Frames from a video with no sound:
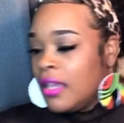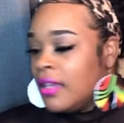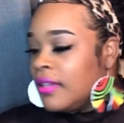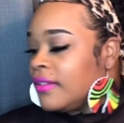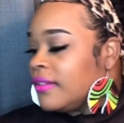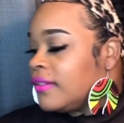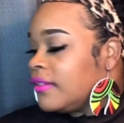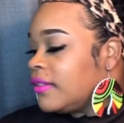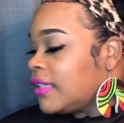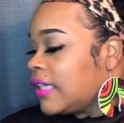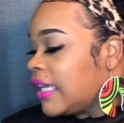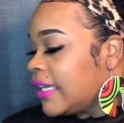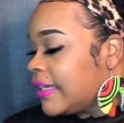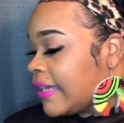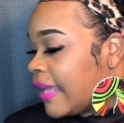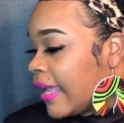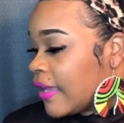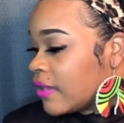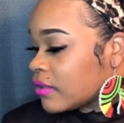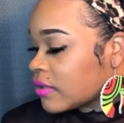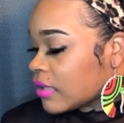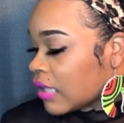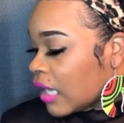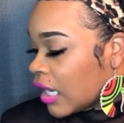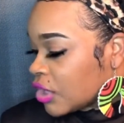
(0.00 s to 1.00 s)
Get down,
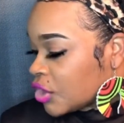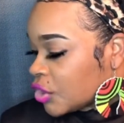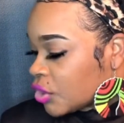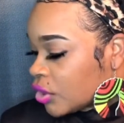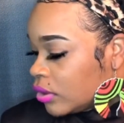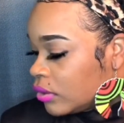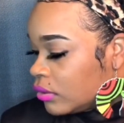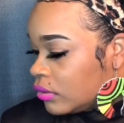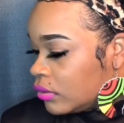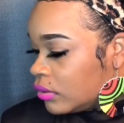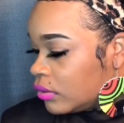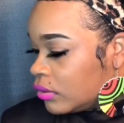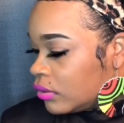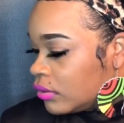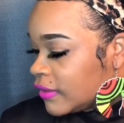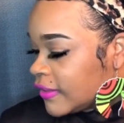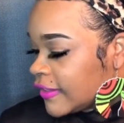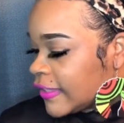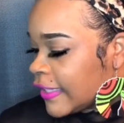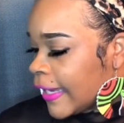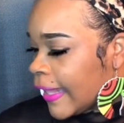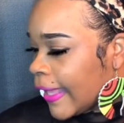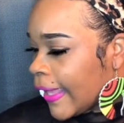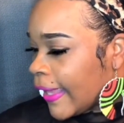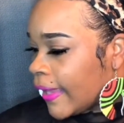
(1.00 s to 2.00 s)
Sasha. Sit
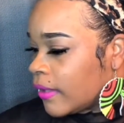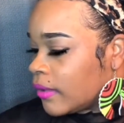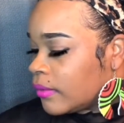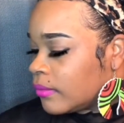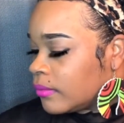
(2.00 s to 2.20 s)
down.